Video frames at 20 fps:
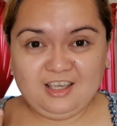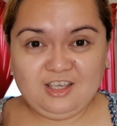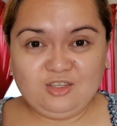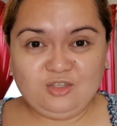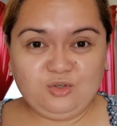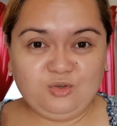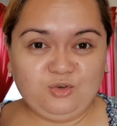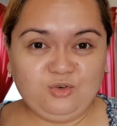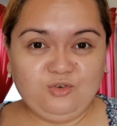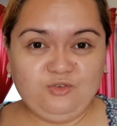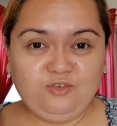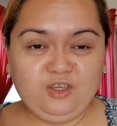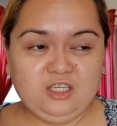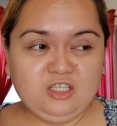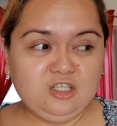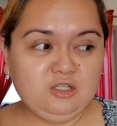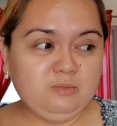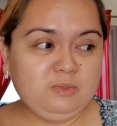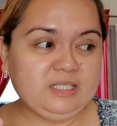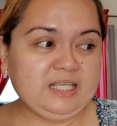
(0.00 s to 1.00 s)
So
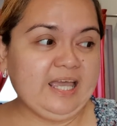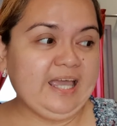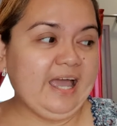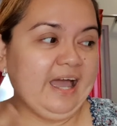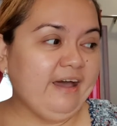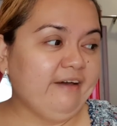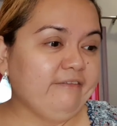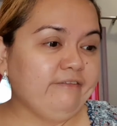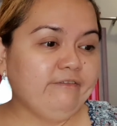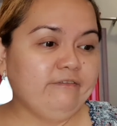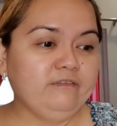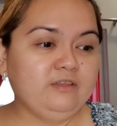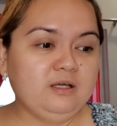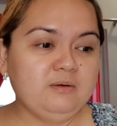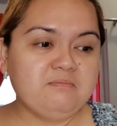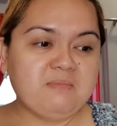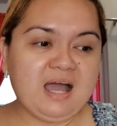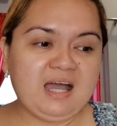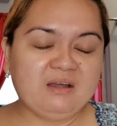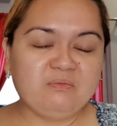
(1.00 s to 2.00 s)
facial mist. I have the
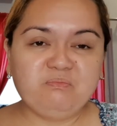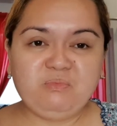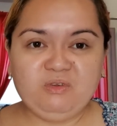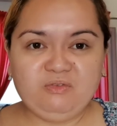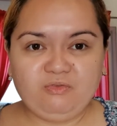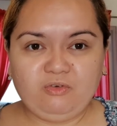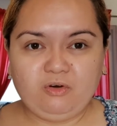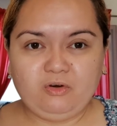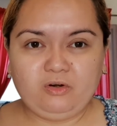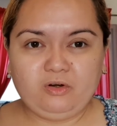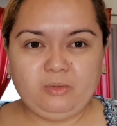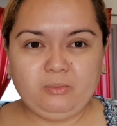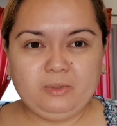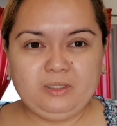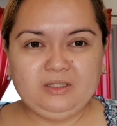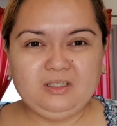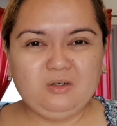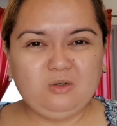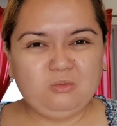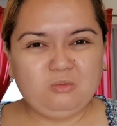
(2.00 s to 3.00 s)
MAC before, but
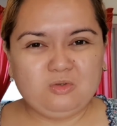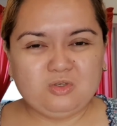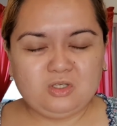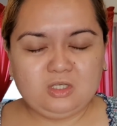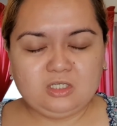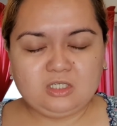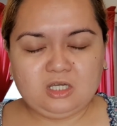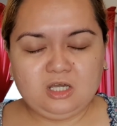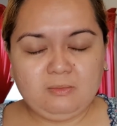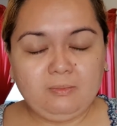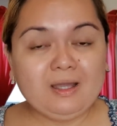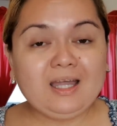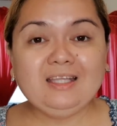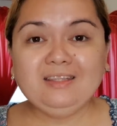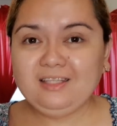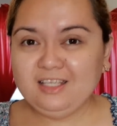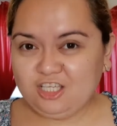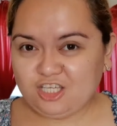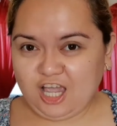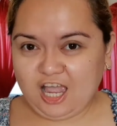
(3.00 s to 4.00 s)
naubos na siya.
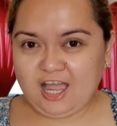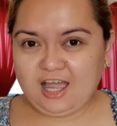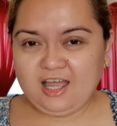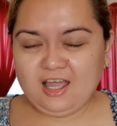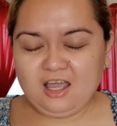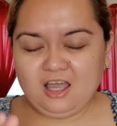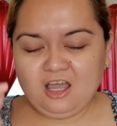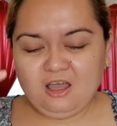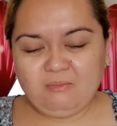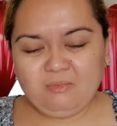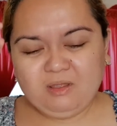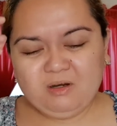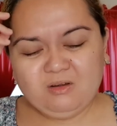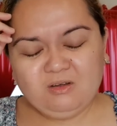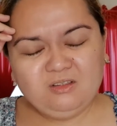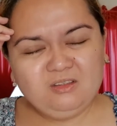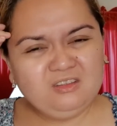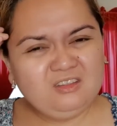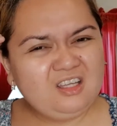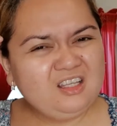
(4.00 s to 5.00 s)
Maganda siya, pero
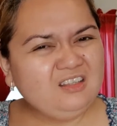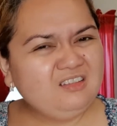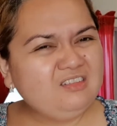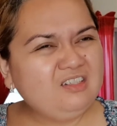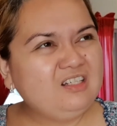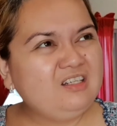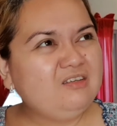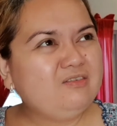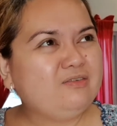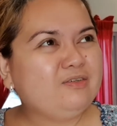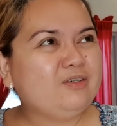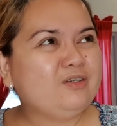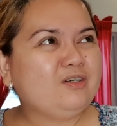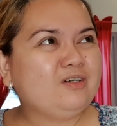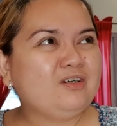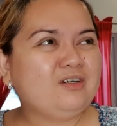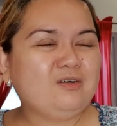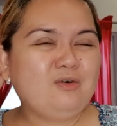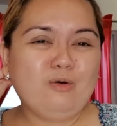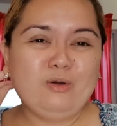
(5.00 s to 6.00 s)
not really for
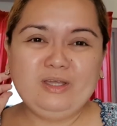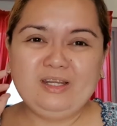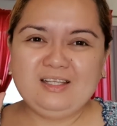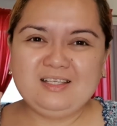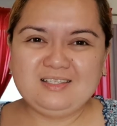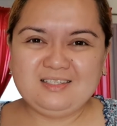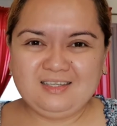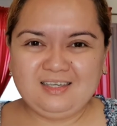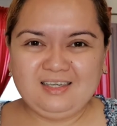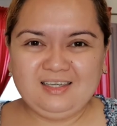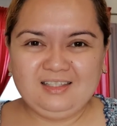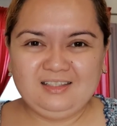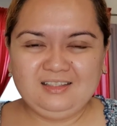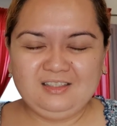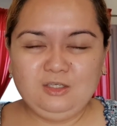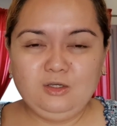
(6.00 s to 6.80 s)
oily skin.